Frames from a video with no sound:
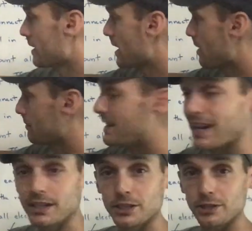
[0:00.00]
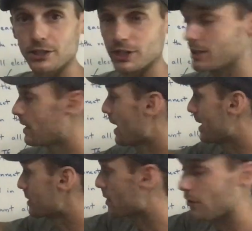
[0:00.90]
now, nitrogen
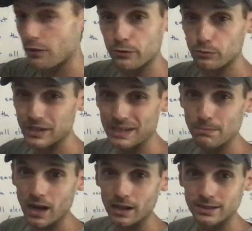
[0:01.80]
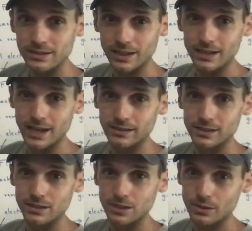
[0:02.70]
has 3 bonds
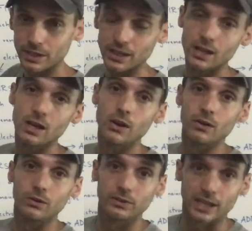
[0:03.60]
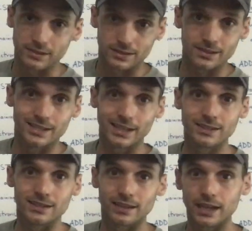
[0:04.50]
connected to it. That's
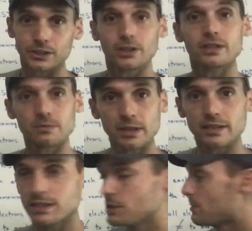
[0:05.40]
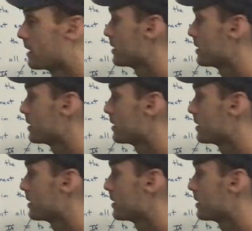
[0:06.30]
6 electrons because each bond